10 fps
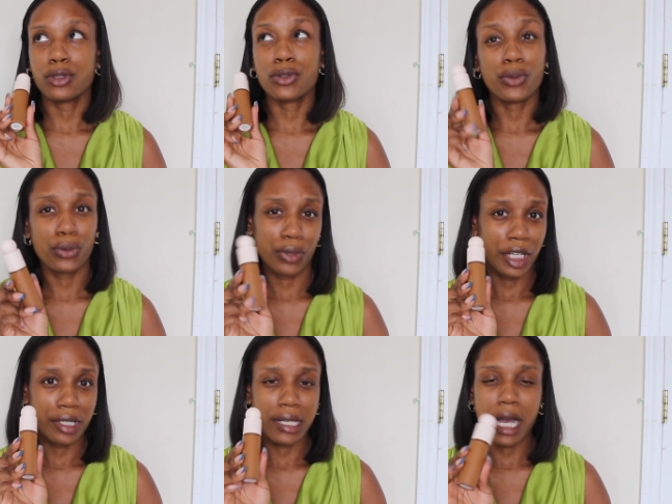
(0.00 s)
2-3
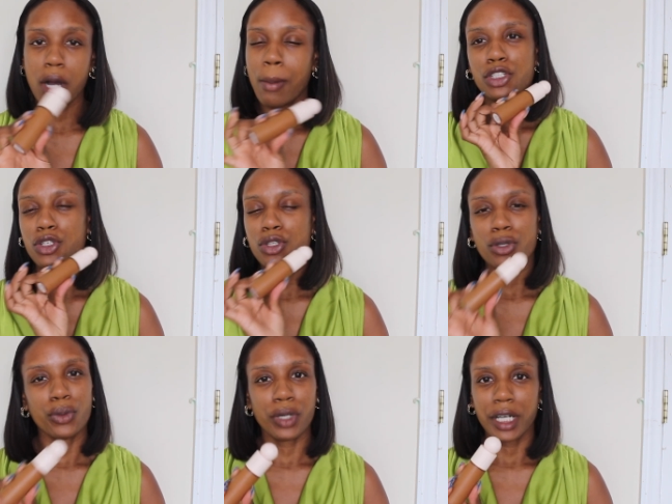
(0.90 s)
years now. It's just
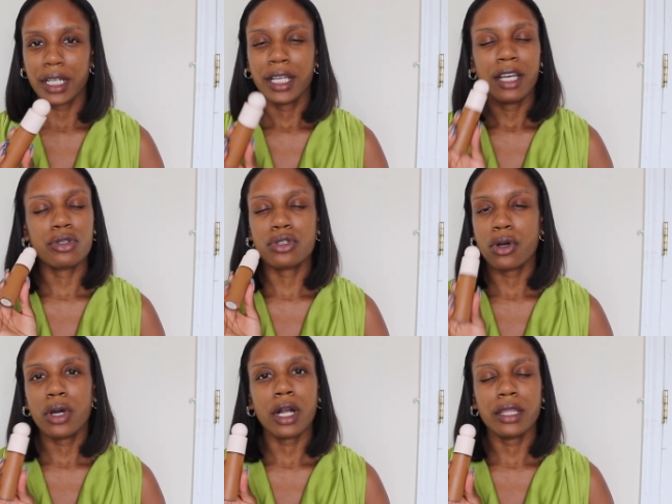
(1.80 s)
too good. It feels so
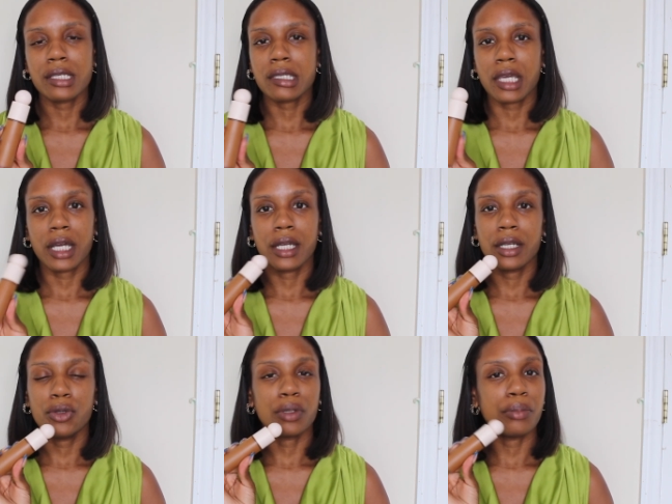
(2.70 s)
good on the skin.
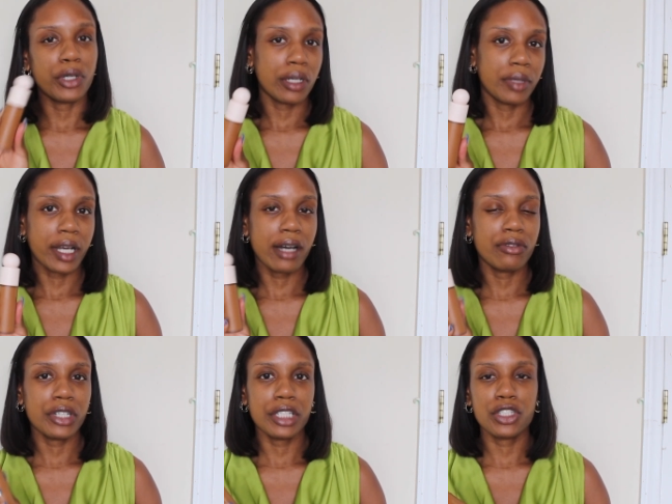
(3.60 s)
You can build up the
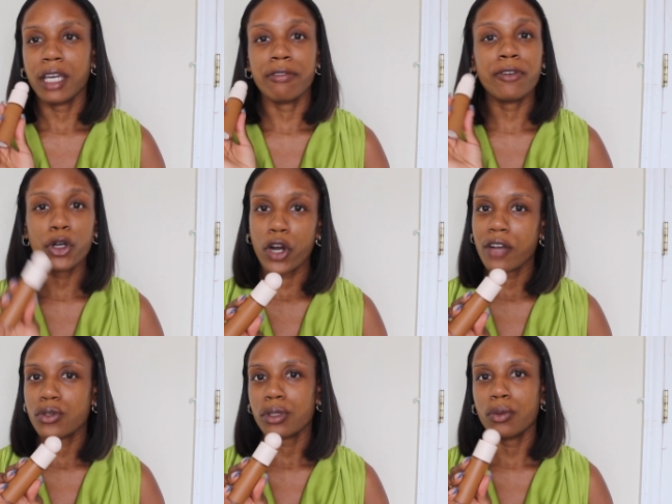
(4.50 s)
coverage. It
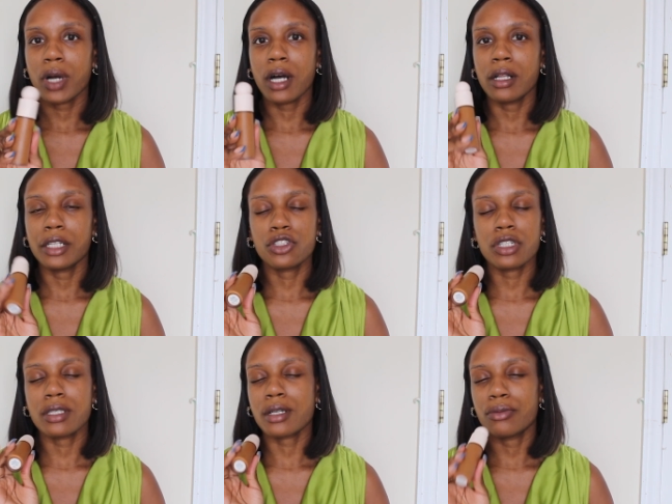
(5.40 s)
photographs really well. It's
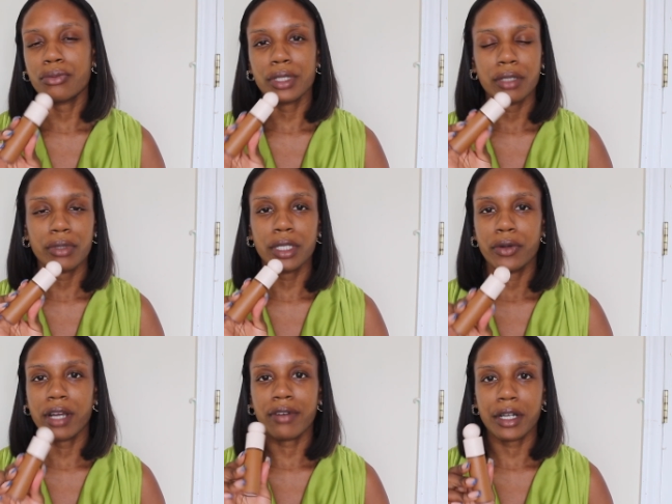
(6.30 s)
just a really
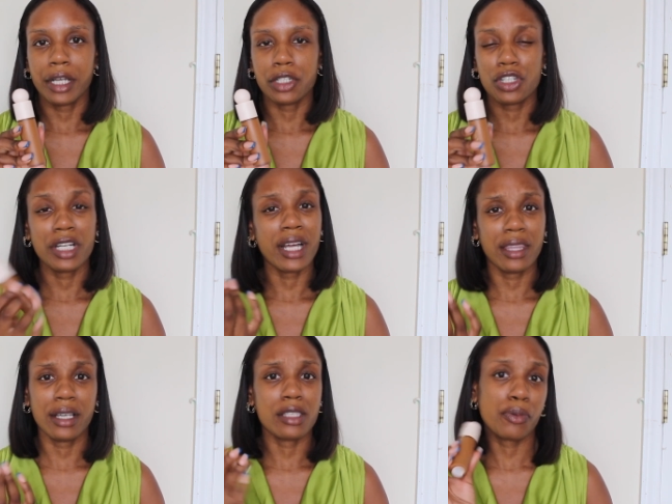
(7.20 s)
great foundation. And I
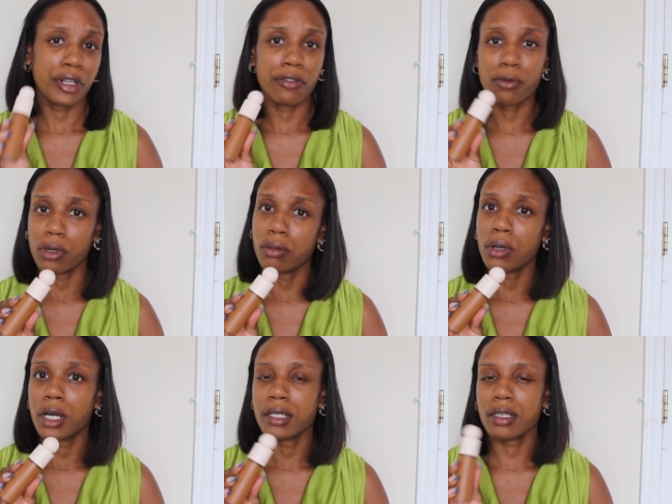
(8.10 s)
think it's pretty affordable,
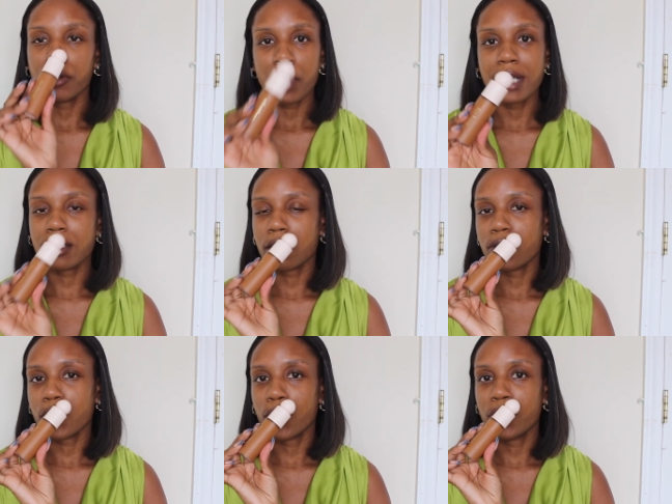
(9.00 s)
honestly. The price and
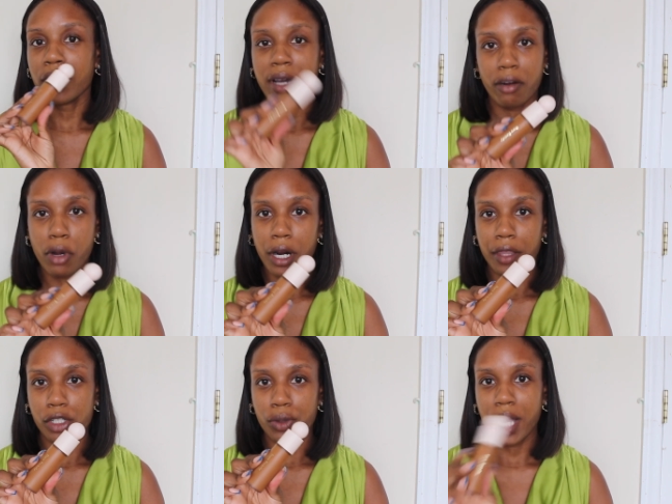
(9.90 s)
also the amount of product
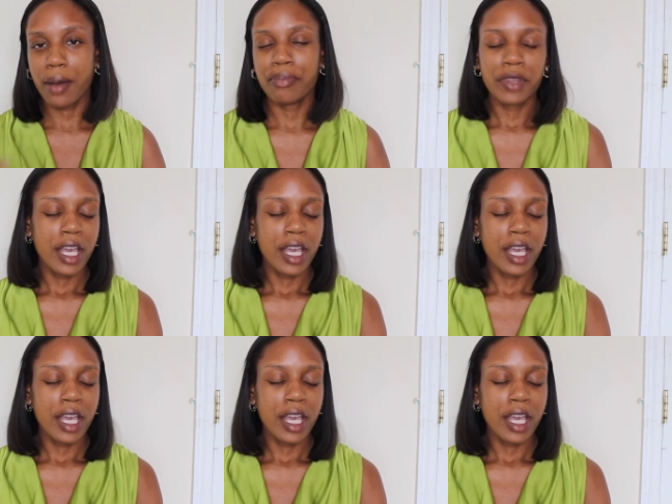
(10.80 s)
that you get.